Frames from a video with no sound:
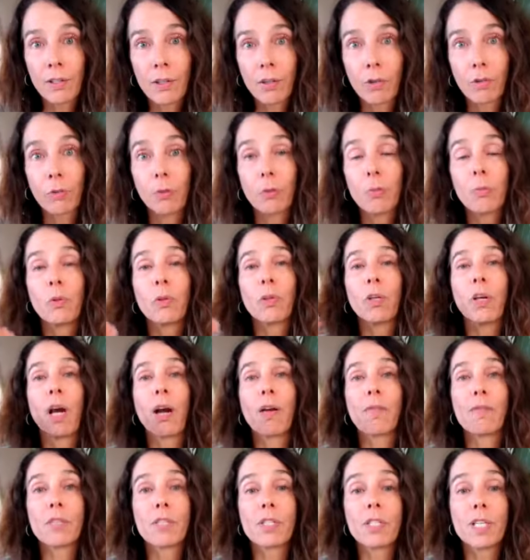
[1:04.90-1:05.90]
through the
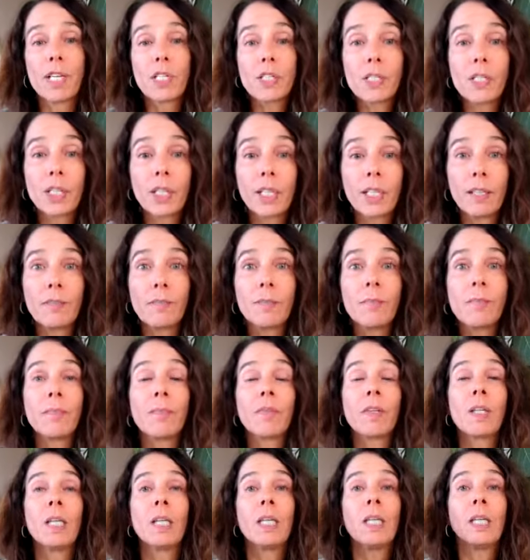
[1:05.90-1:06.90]
conversation,
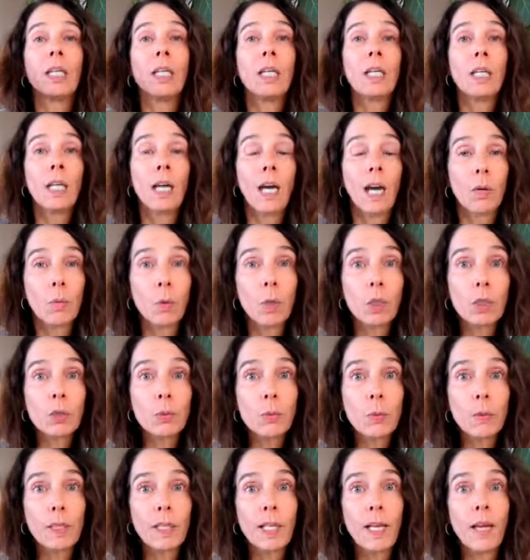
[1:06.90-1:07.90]
I worked
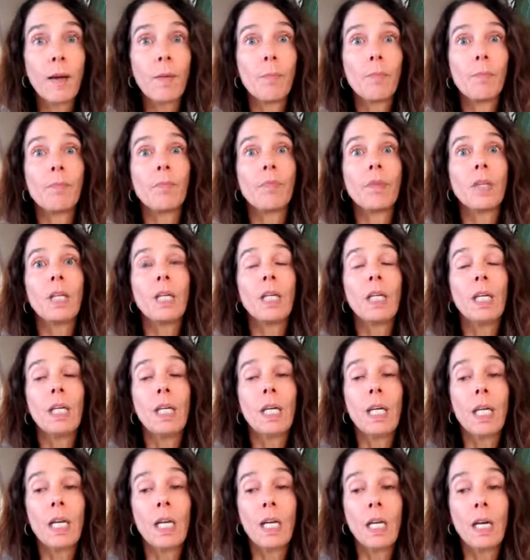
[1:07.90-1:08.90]
with them
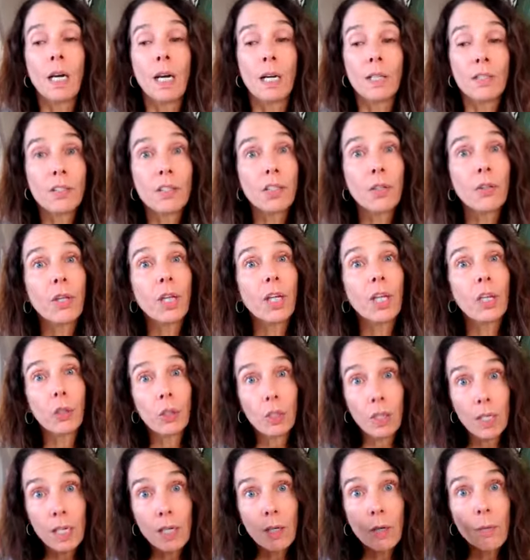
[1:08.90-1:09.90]
until they could
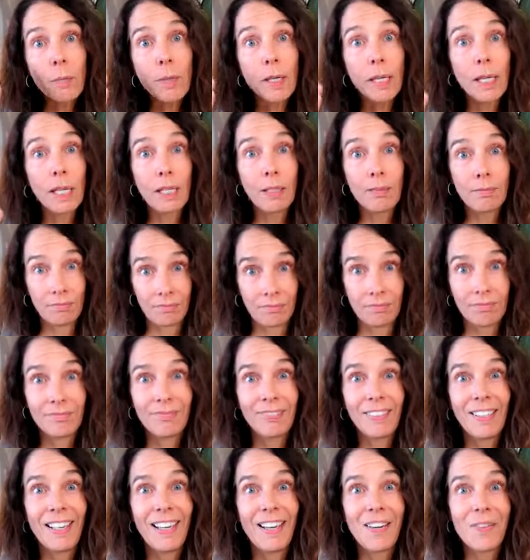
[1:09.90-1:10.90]
hear me
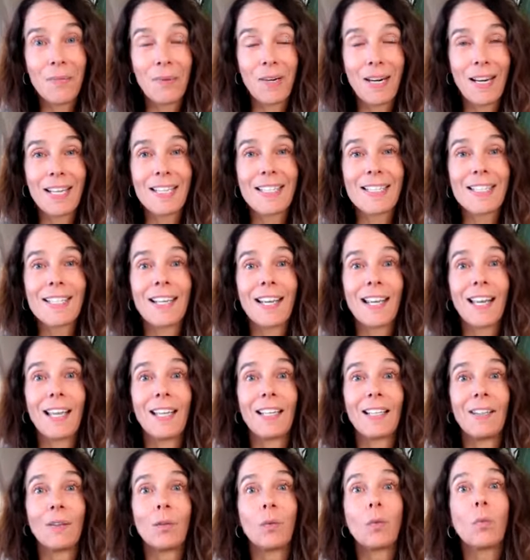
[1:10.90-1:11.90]
when I
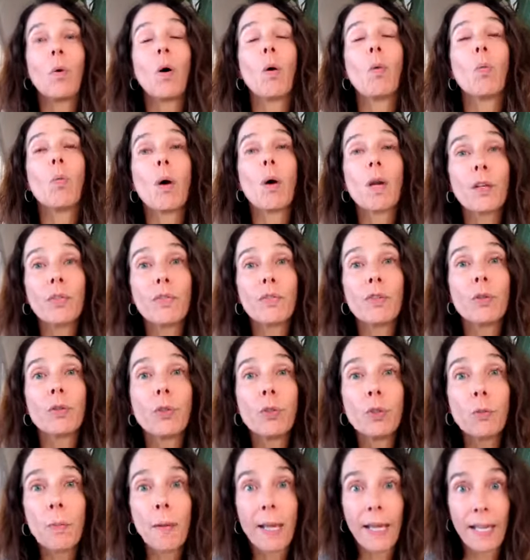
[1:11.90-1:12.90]
said, well, what if you
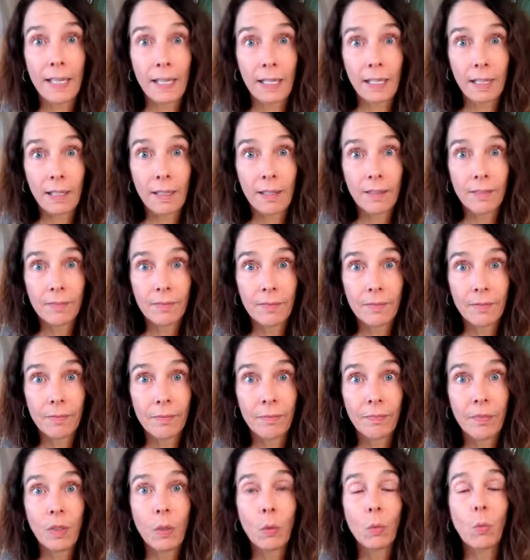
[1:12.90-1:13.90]
do panic?
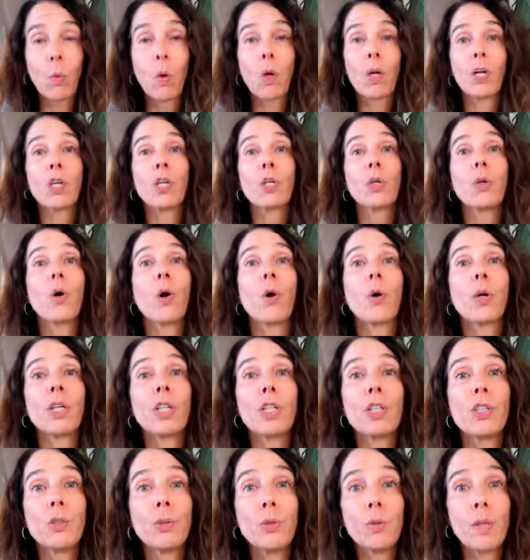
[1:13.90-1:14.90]
What are you going to
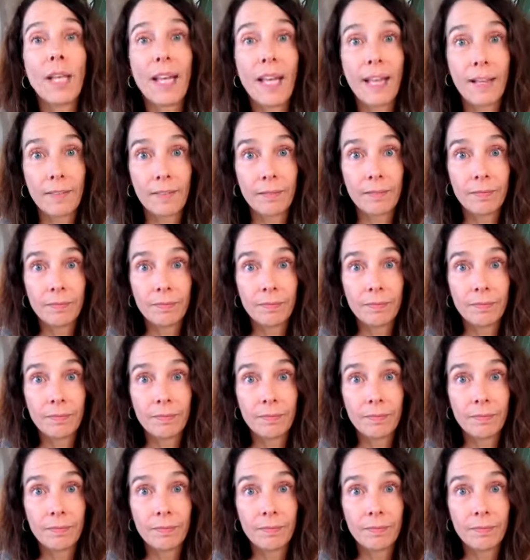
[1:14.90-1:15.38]
do then?